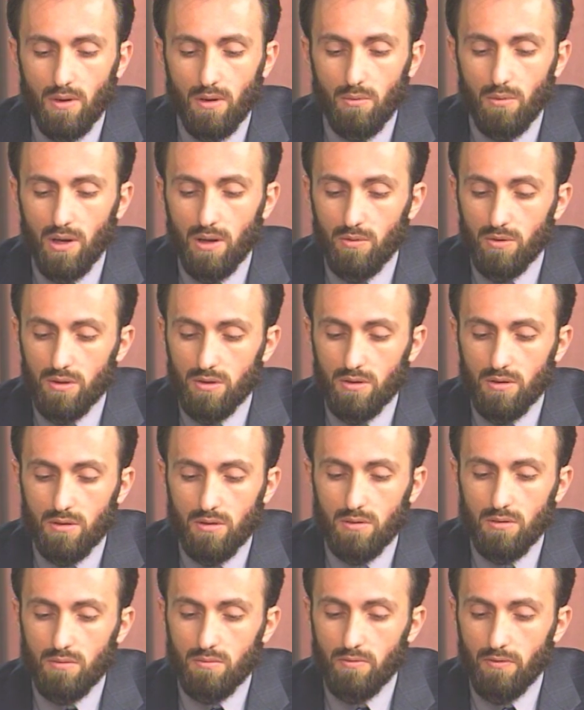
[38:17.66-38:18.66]
When I was
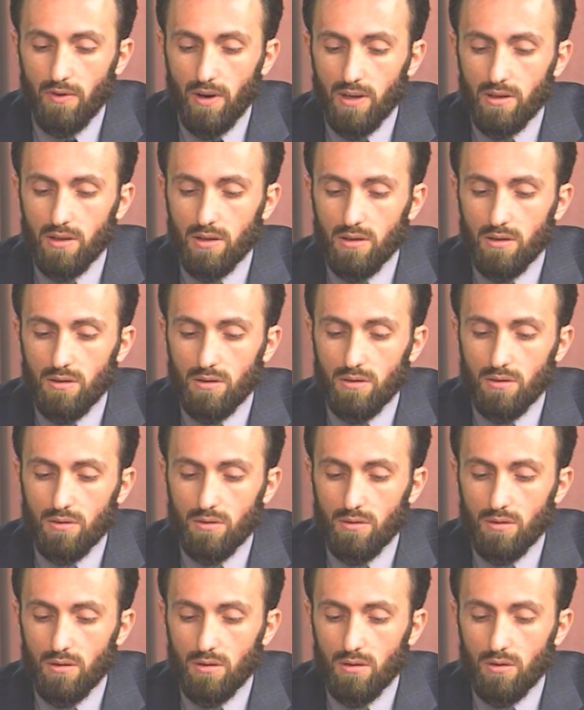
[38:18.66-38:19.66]
finding
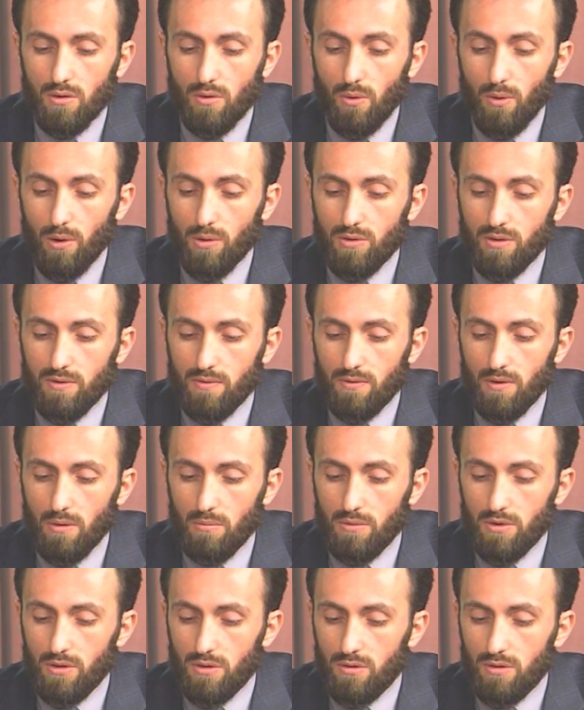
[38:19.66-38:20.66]
quotes
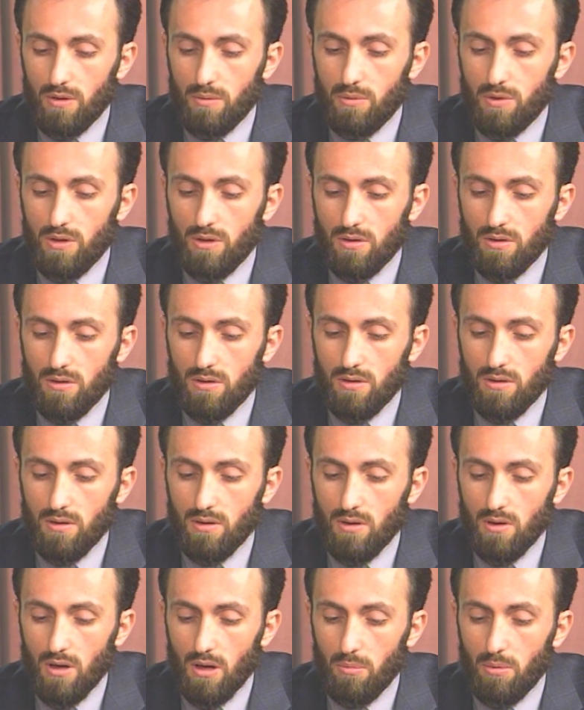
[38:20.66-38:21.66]
from the scriptures
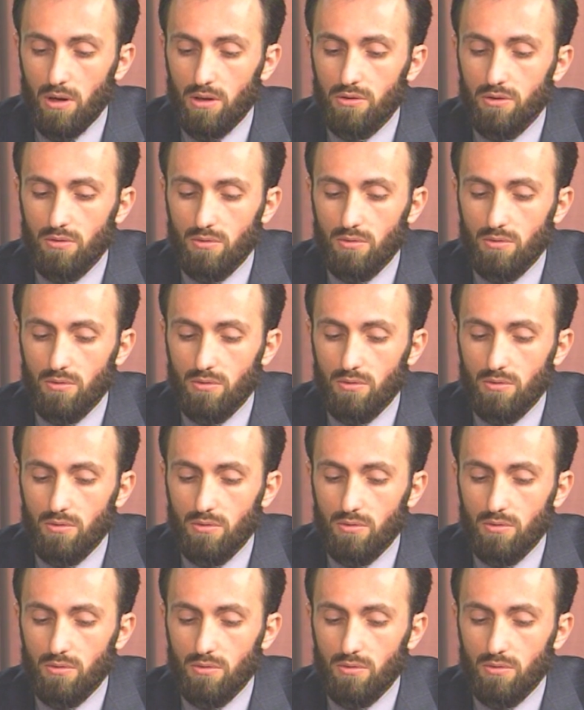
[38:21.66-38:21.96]
about the